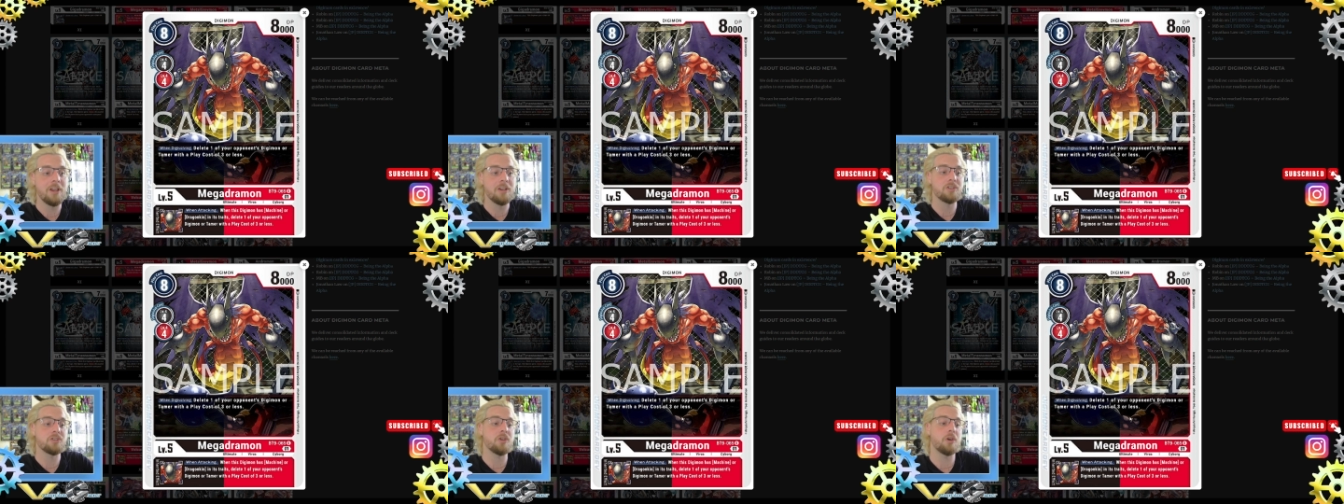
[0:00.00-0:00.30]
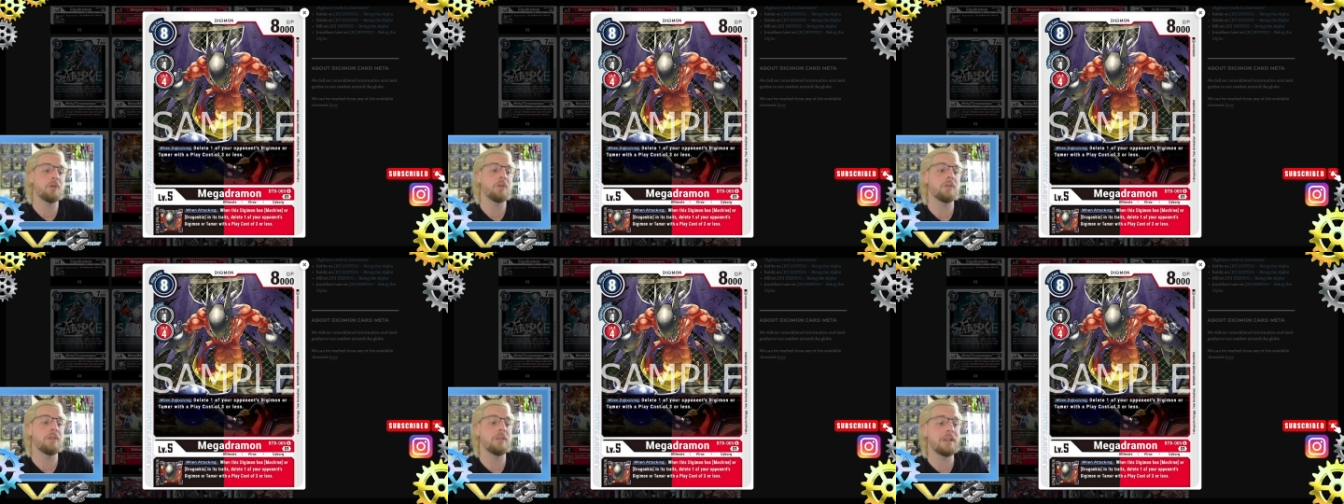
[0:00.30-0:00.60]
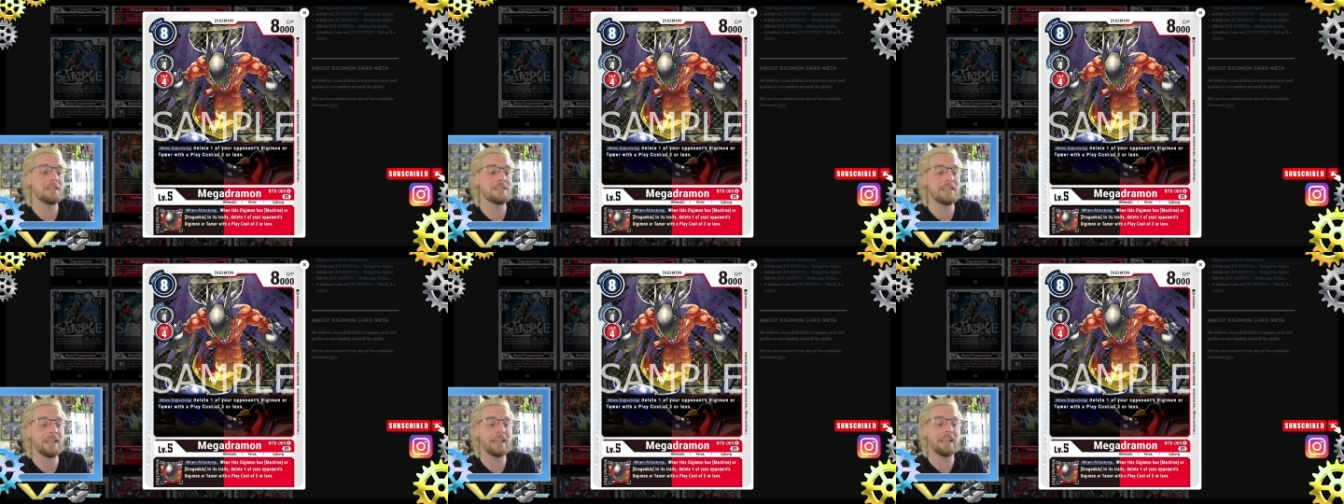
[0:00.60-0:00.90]
So
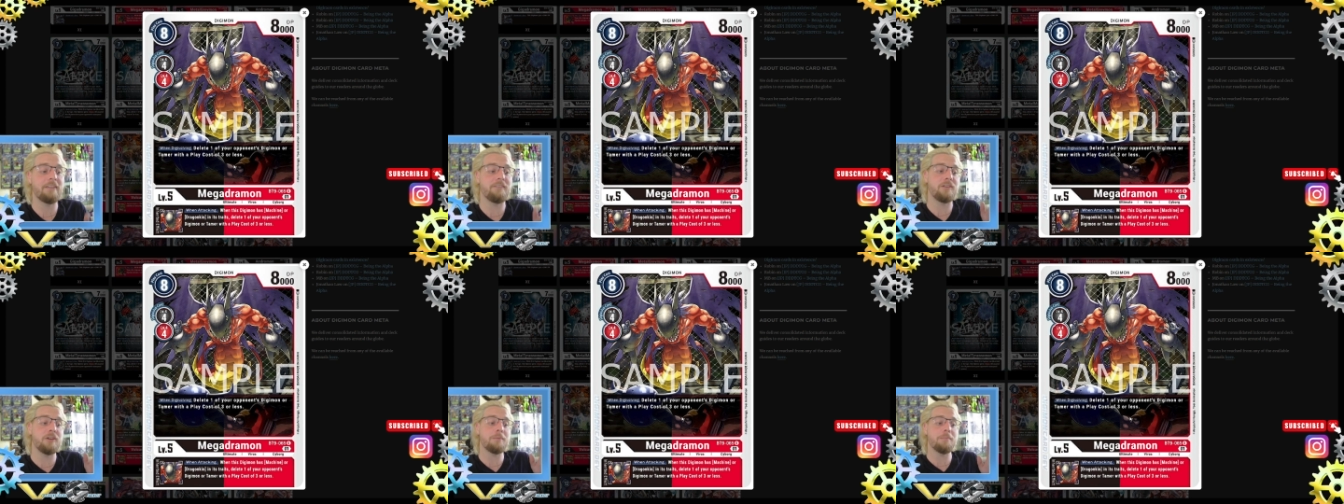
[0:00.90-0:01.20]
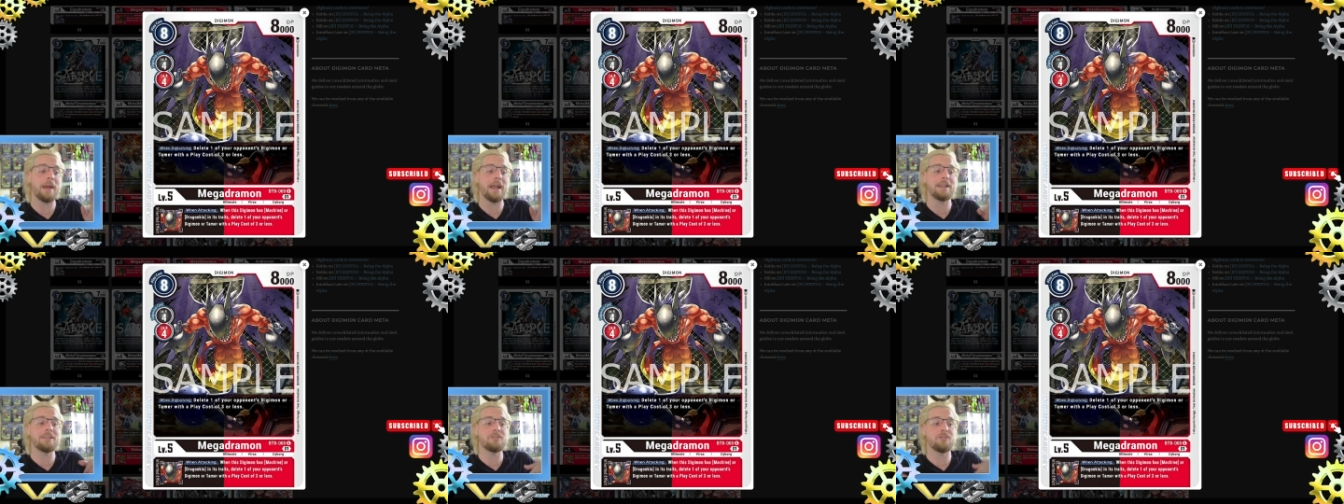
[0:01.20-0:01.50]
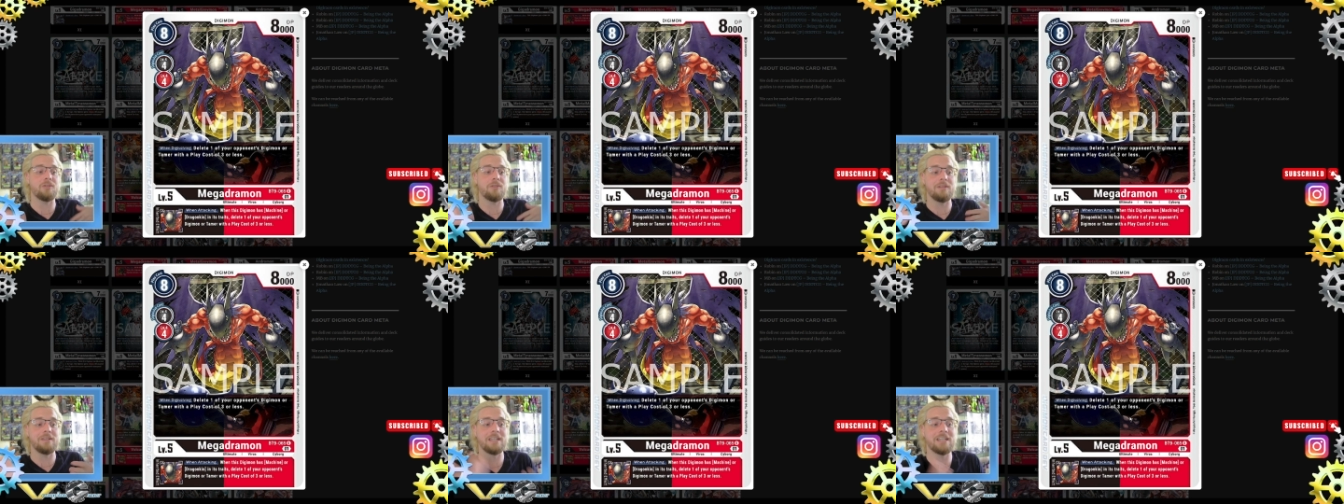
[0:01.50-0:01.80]
this thing, if you manage
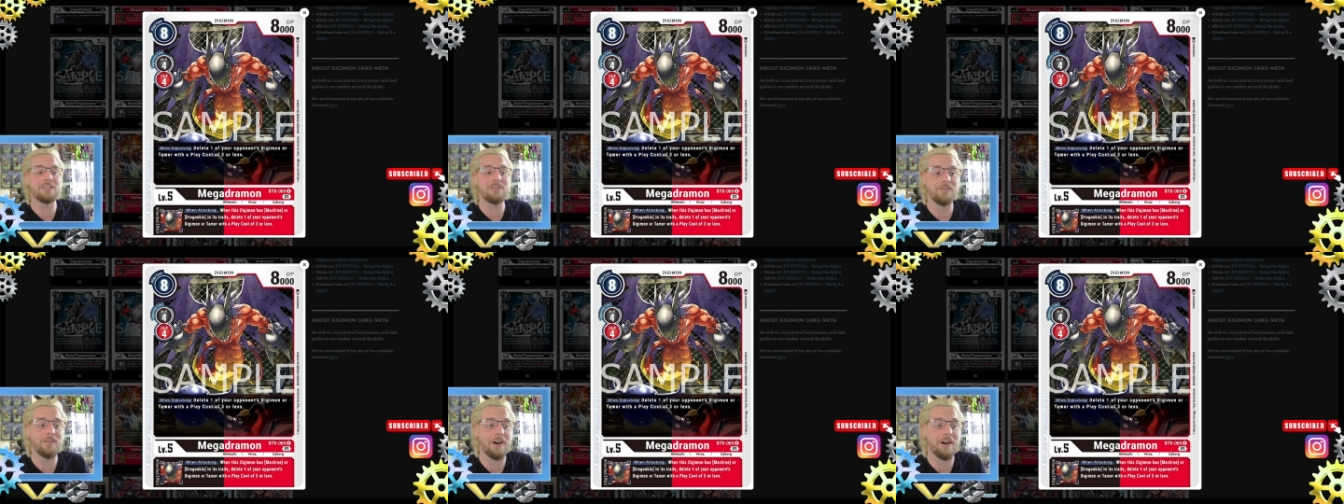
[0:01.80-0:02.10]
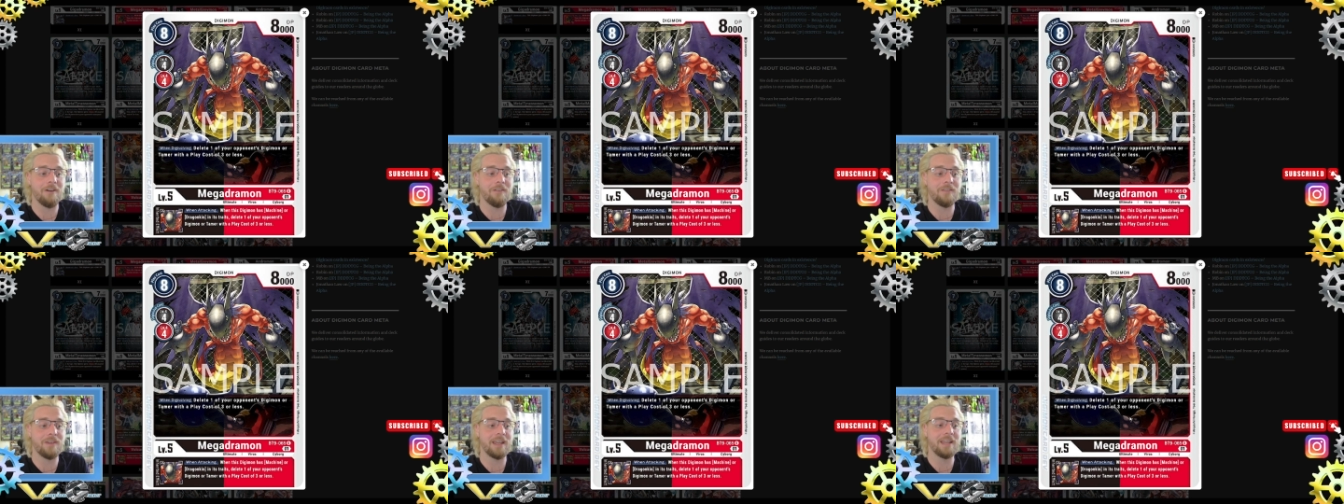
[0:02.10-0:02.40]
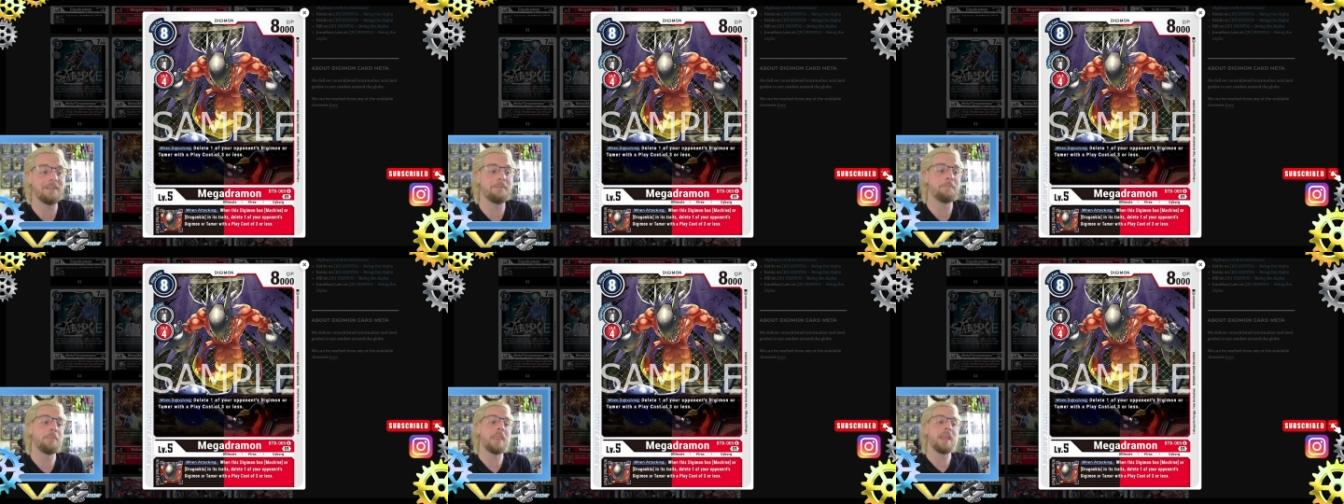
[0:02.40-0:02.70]
to Digivolve
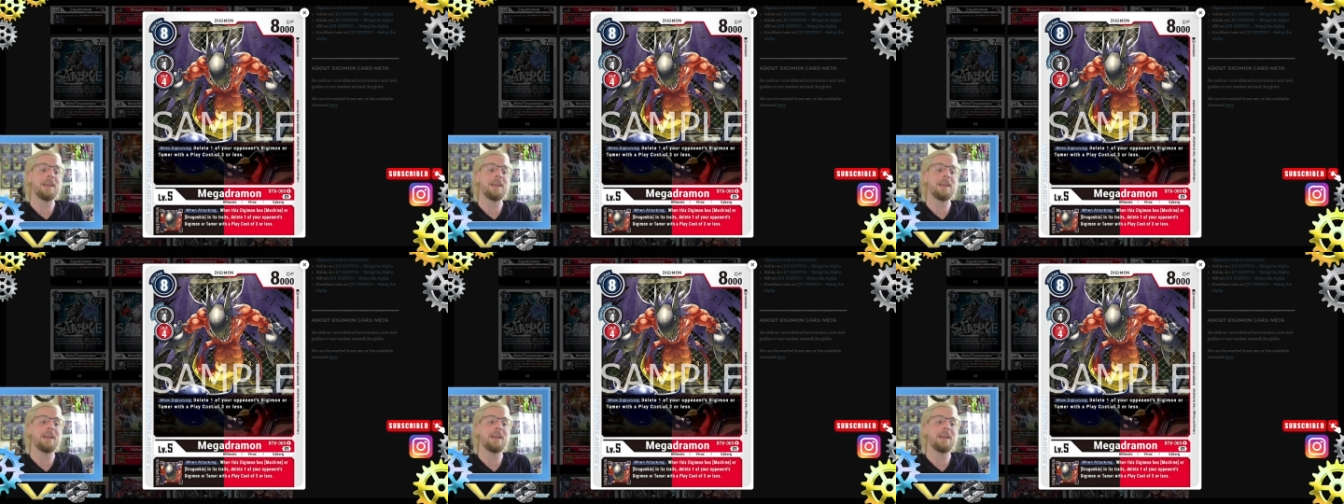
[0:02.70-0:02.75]
it,